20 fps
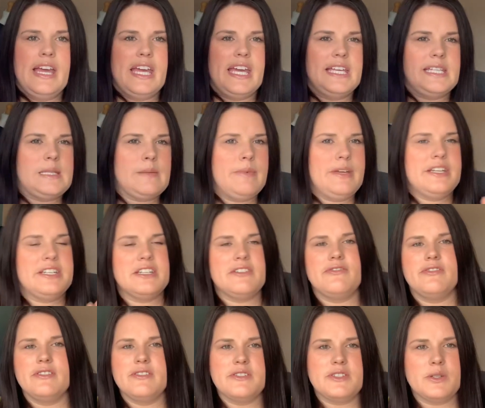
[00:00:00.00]
It's a bit
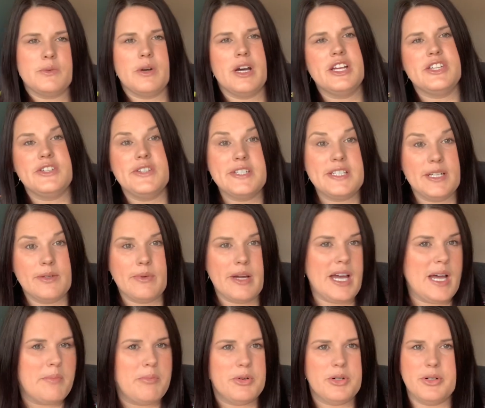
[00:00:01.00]
different to what I'd usually
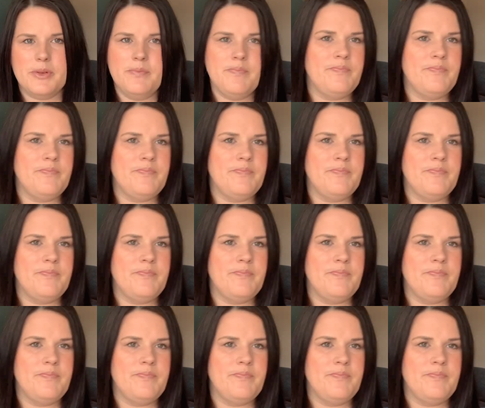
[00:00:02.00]
wear, but